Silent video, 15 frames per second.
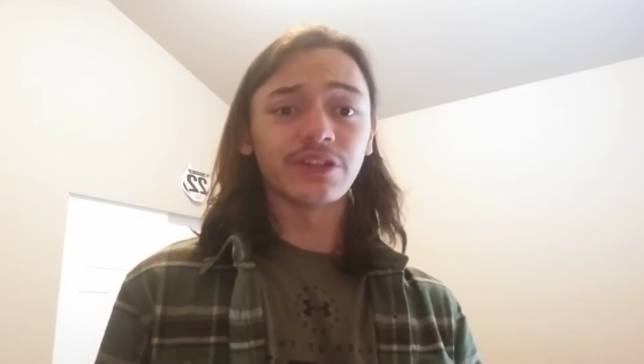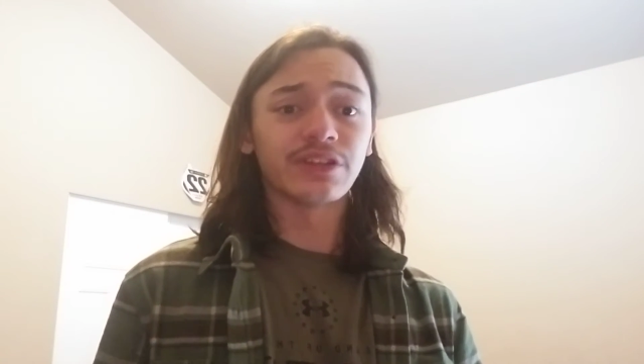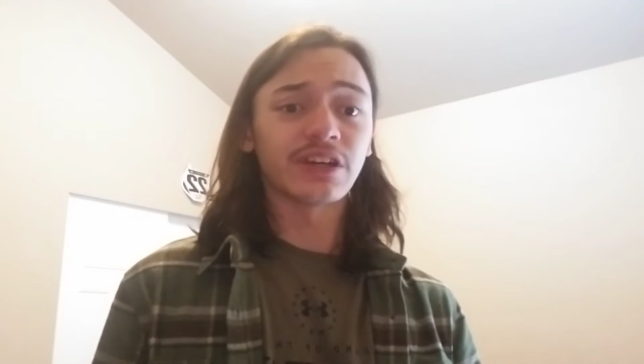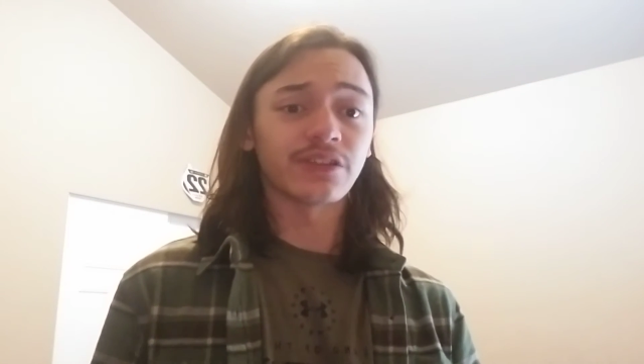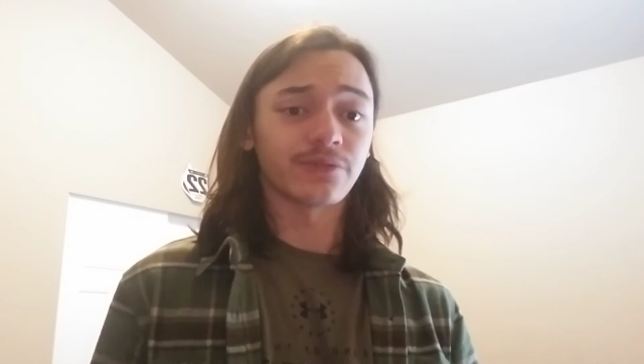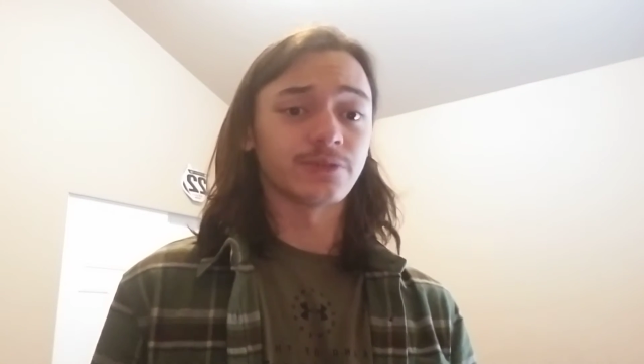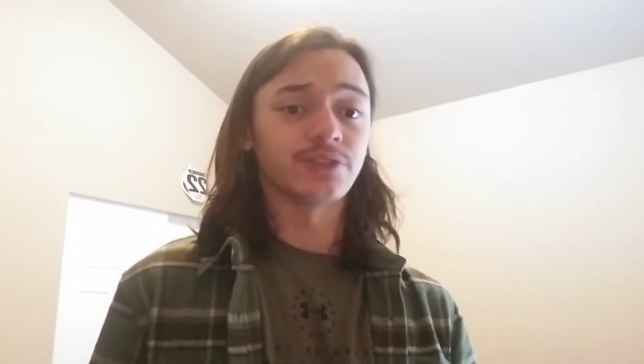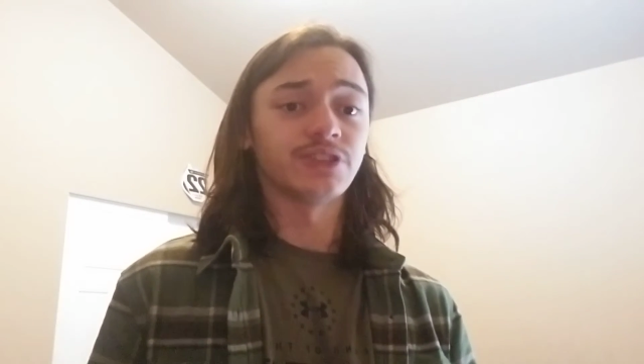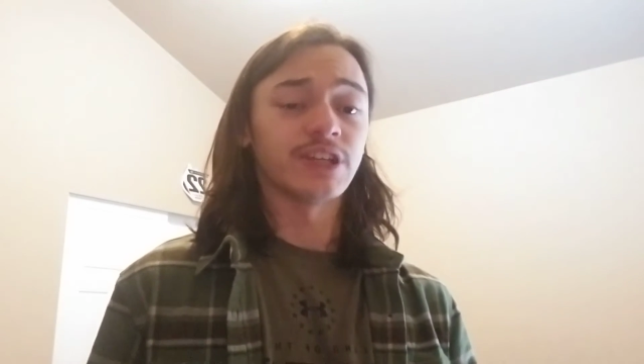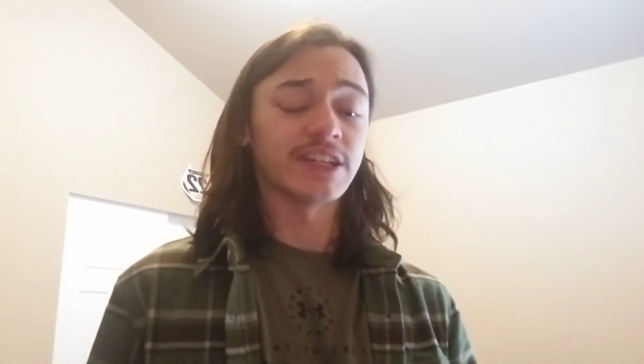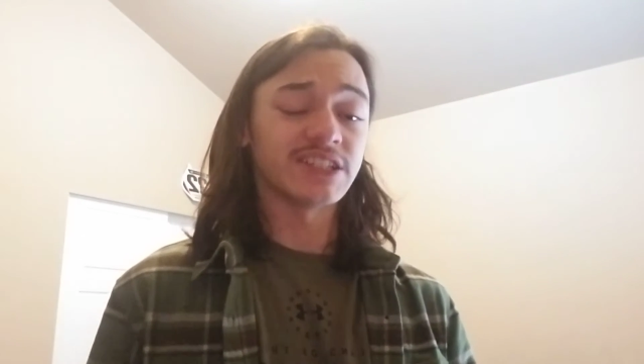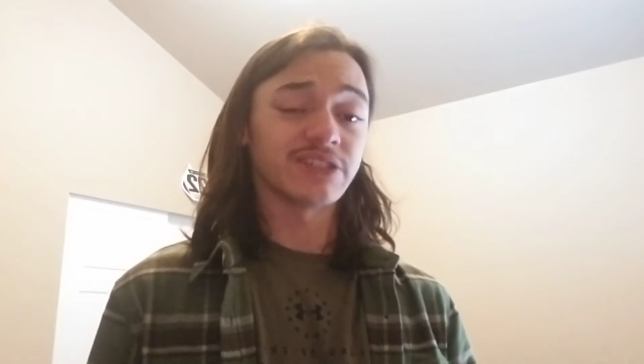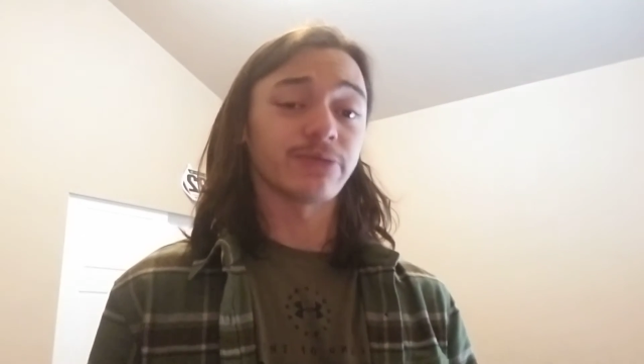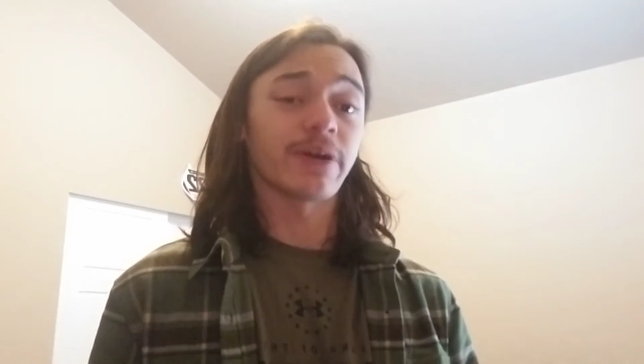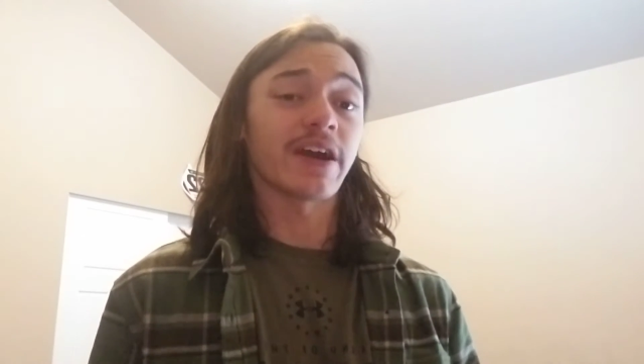nice for gen
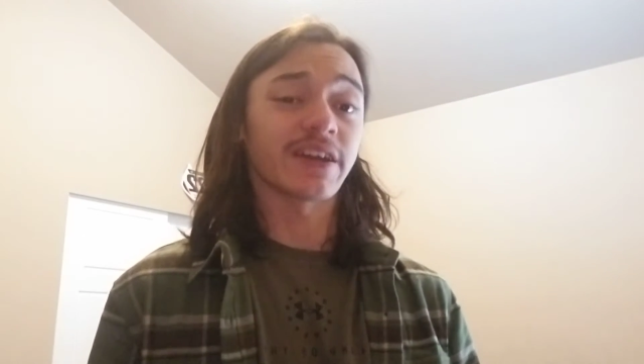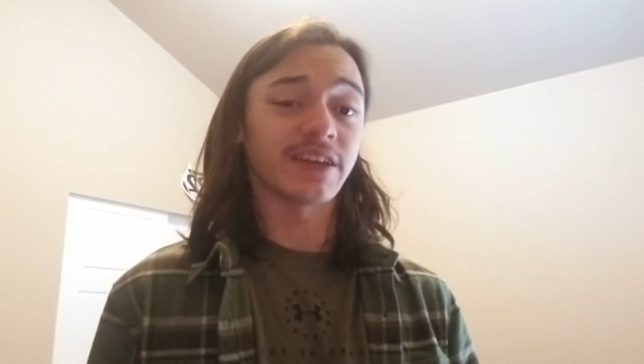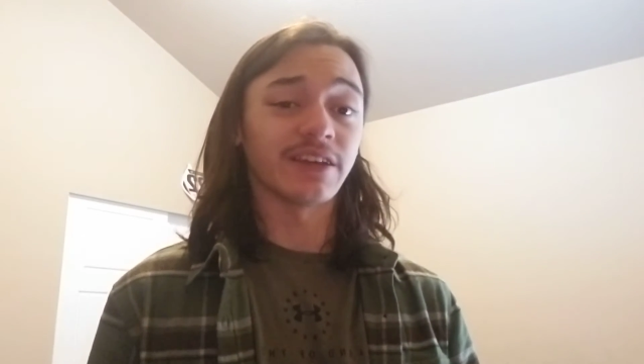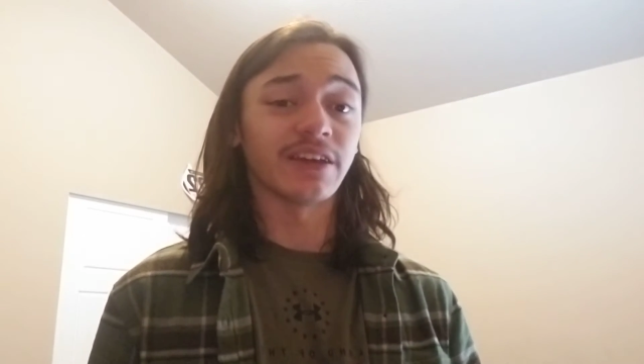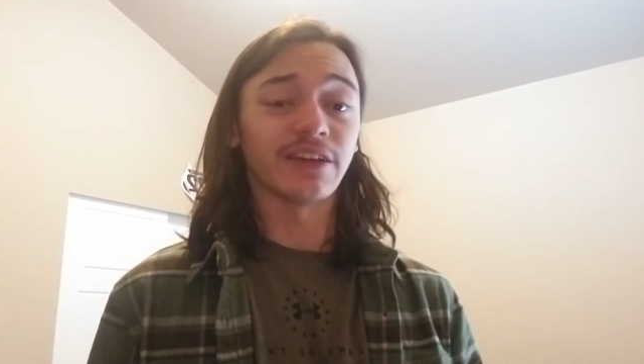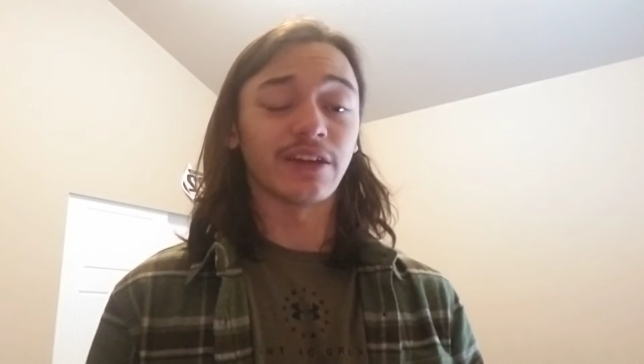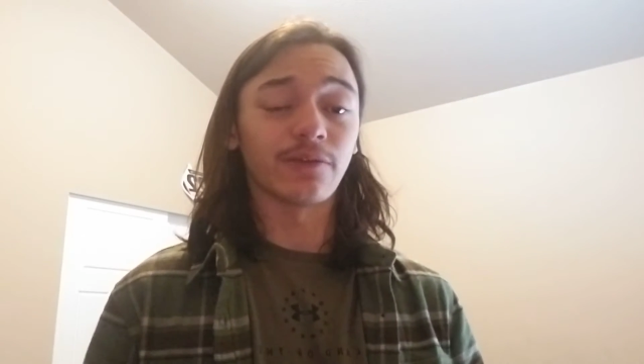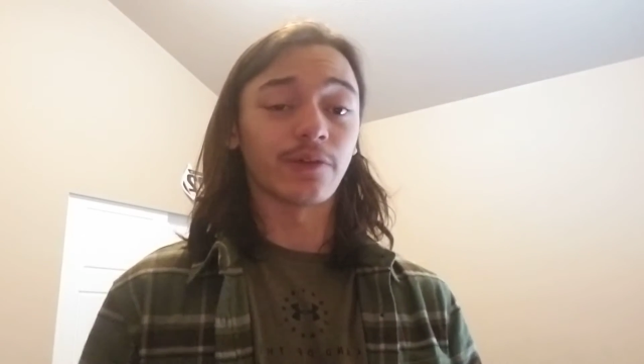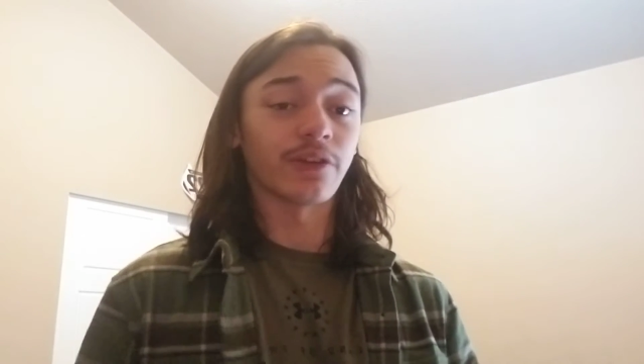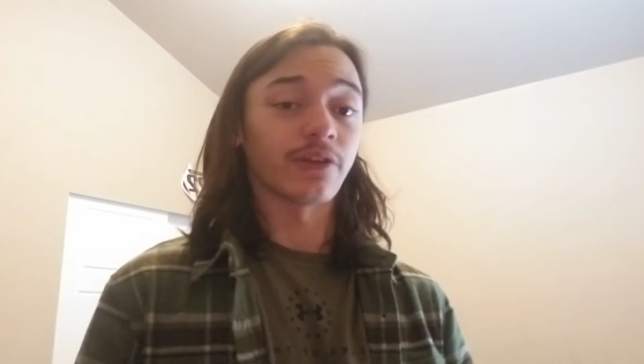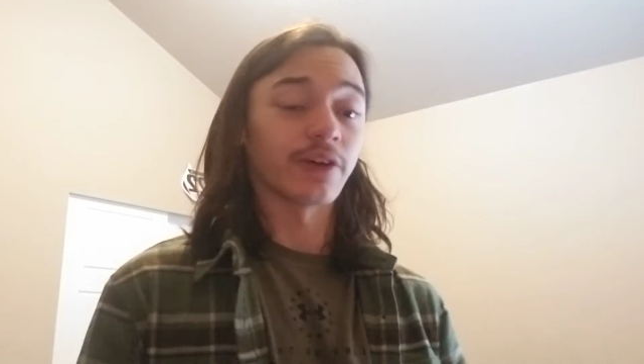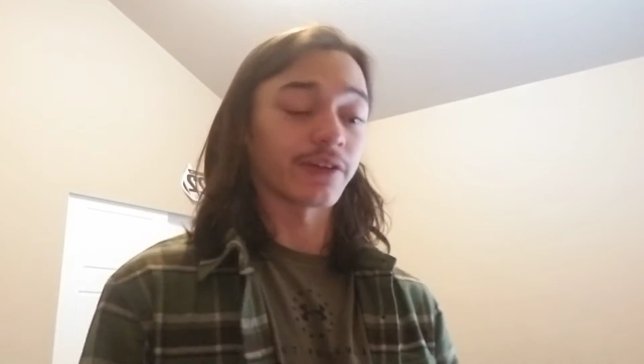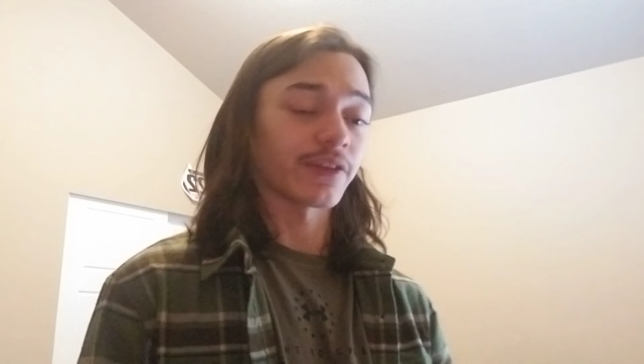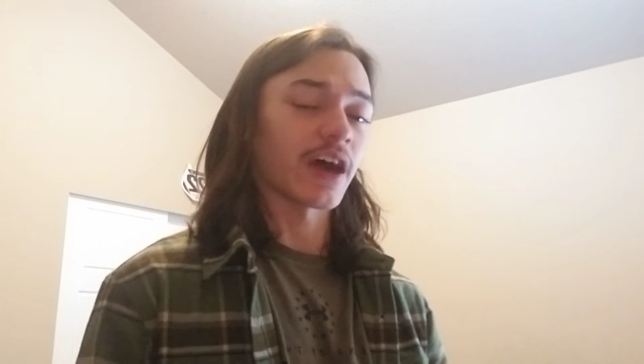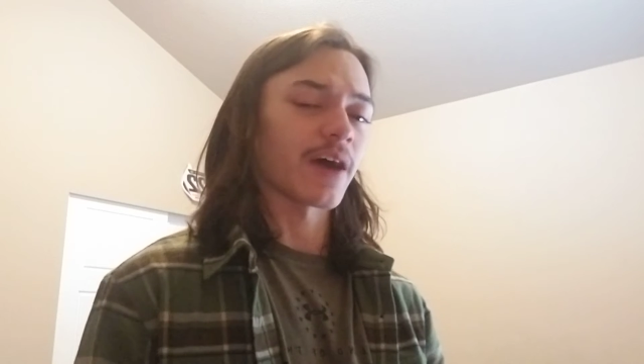tracking and everything
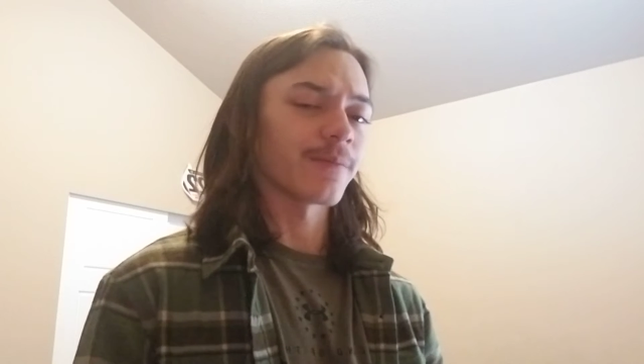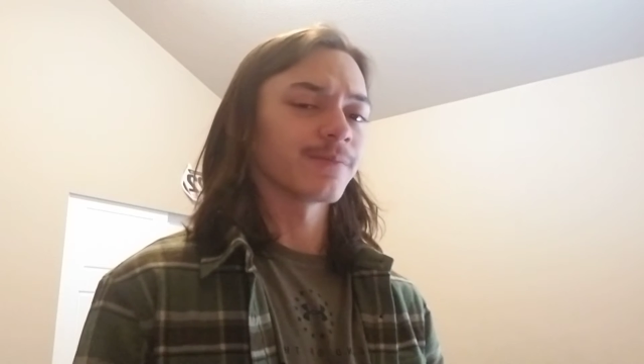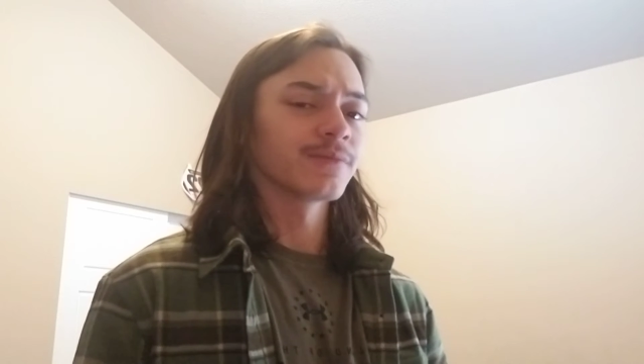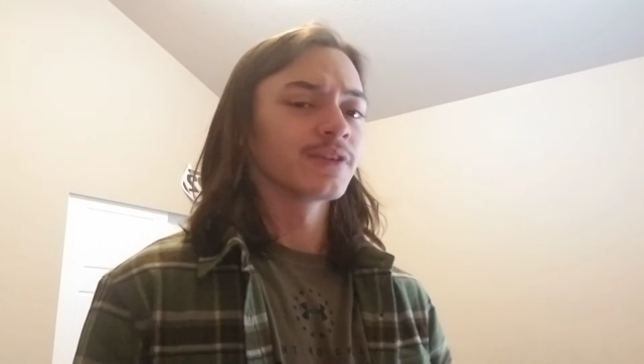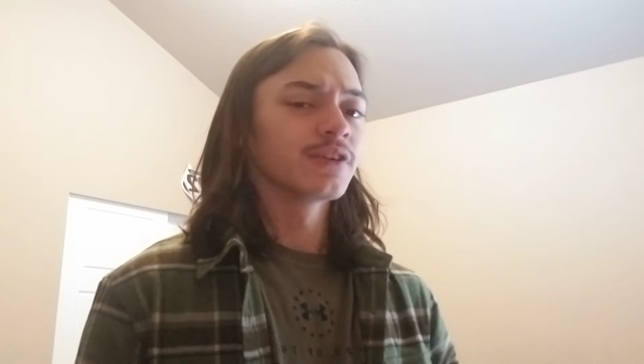like that.